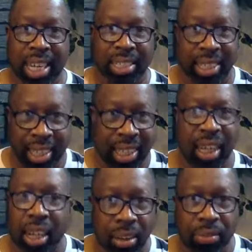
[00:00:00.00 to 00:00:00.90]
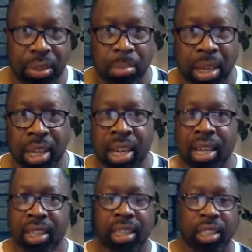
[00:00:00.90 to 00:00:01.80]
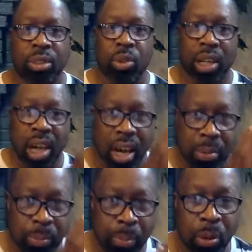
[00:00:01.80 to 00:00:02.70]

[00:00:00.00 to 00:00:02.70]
That's love to me. This is what God